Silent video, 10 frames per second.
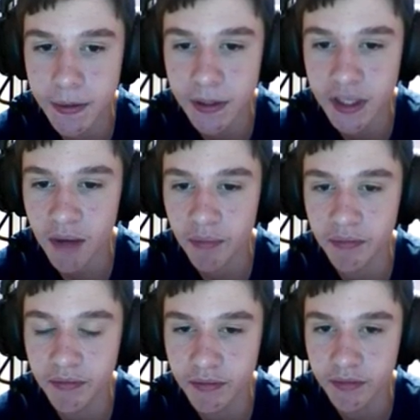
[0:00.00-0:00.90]
Yep.
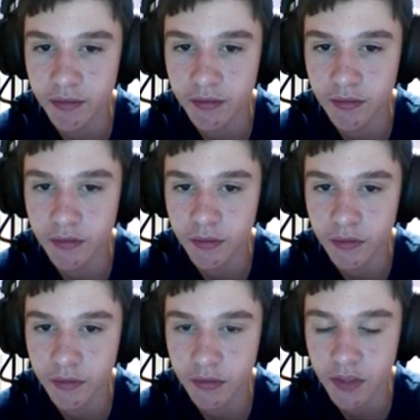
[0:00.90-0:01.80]

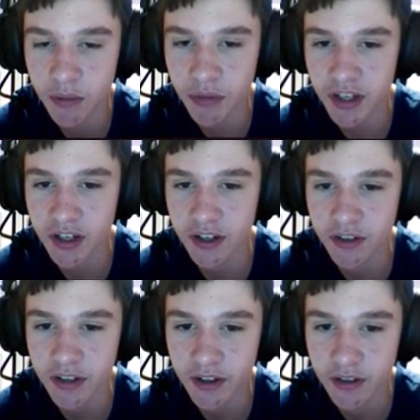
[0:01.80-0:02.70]
He played
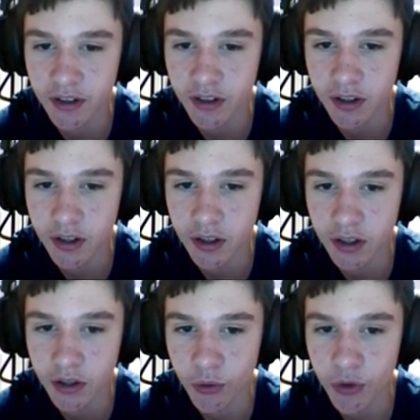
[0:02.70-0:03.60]
Undertale.
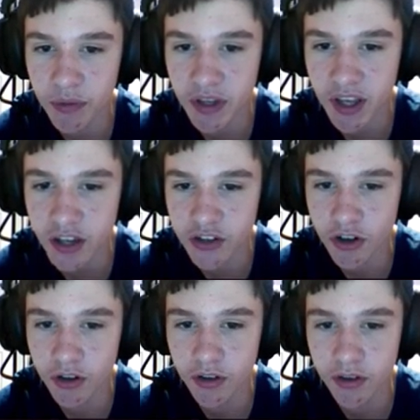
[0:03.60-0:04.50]
Weeping Angel.